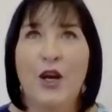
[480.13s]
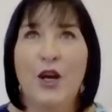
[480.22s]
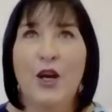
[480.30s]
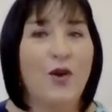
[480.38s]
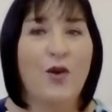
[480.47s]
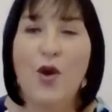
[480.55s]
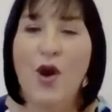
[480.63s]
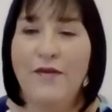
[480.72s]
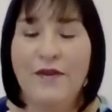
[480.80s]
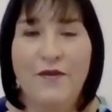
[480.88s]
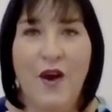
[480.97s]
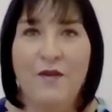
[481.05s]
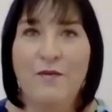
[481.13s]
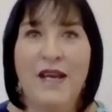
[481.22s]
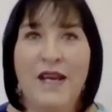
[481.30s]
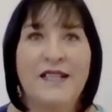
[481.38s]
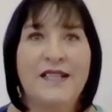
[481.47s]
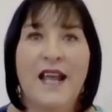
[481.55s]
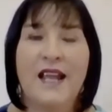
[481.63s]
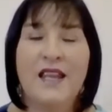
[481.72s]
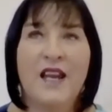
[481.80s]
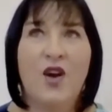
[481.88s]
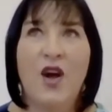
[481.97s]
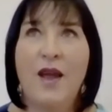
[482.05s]
know, have a cry for 5 minutes,
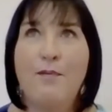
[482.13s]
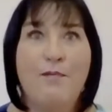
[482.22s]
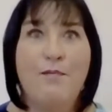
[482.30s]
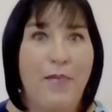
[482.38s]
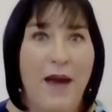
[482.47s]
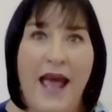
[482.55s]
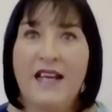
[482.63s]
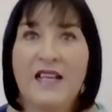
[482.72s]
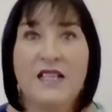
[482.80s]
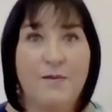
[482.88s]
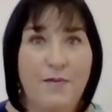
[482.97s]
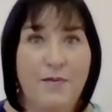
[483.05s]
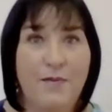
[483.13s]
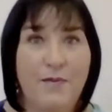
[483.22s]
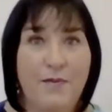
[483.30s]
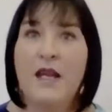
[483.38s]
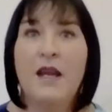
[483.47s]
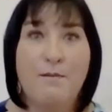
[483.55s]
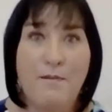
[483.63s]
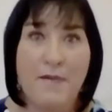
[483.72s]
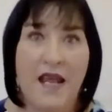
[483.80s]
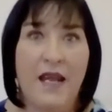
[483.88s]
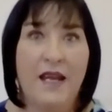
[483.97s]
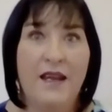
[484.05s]
and then I'm back to being
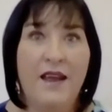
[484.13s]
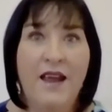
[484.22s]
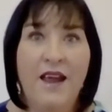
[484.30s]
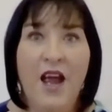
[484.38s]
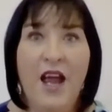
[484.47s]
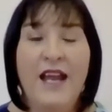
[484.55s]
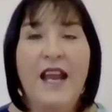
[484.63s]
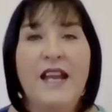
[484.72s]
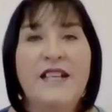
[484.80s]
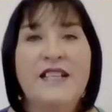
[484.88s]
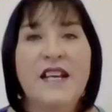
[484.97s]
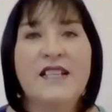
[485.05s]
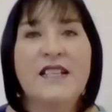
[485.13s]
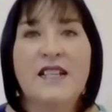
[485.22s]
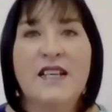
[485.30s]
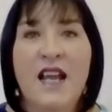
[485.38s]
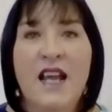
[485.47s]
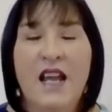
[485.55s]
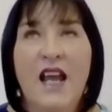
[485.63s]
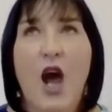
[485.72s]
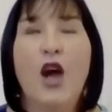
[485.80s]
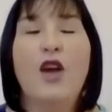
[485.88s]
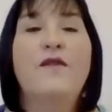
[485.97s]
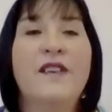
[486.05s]
me. It doesn't
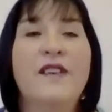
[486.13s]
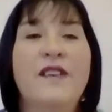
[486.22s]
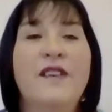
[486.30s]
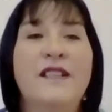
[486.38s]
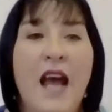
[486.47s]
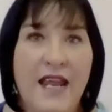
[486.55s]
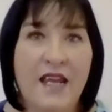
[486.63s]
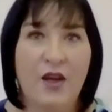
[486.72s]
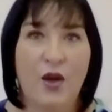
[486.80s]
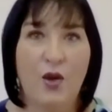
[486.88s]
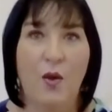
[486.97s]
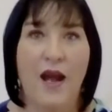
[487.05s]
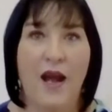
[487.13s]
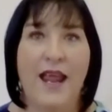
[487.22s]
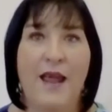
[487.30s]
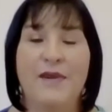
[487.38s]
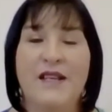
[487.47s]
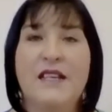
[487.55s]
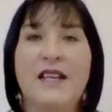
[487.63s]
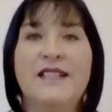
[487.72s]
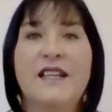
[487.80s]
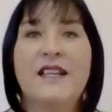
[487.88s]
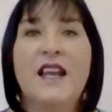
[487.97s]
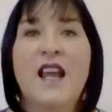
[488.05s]
overtake who I am. It
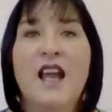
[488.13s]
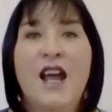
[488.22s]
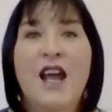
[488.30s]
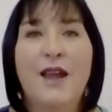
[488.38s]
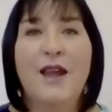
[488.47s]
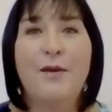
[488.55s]
doesn't